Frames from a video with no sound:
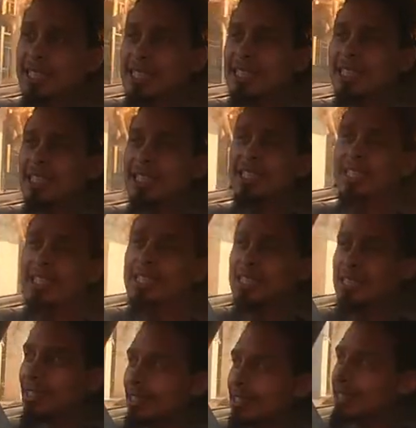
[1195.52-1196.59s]
just think that he
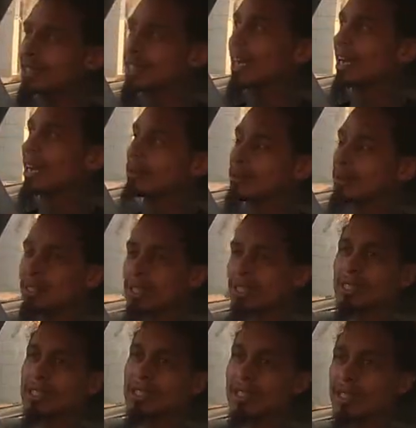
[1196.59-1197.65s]
just undeniably
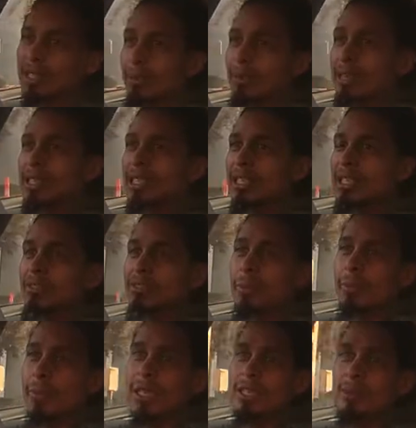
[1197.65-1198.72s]
just took it. I mean, cause it's just
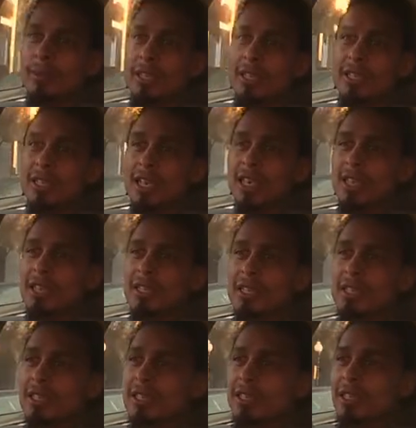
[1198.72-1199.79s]
from MySpace. Like,
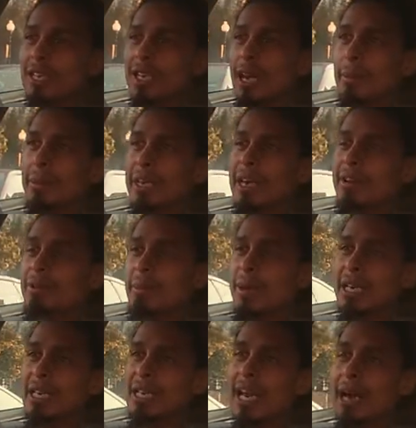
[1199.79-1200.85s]
I mean,
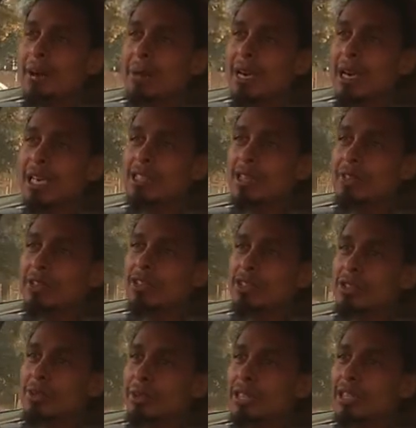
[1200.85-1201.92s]
everybody capitalized off of
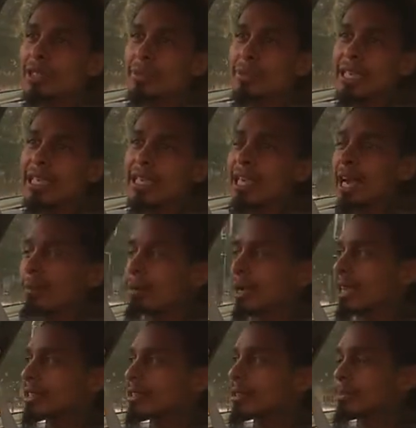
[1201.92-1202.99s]
social shit, but he
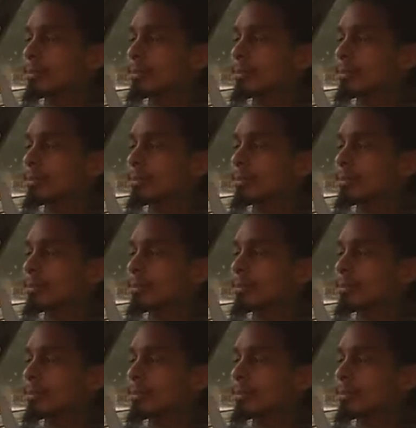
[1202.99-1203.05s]
capitalized the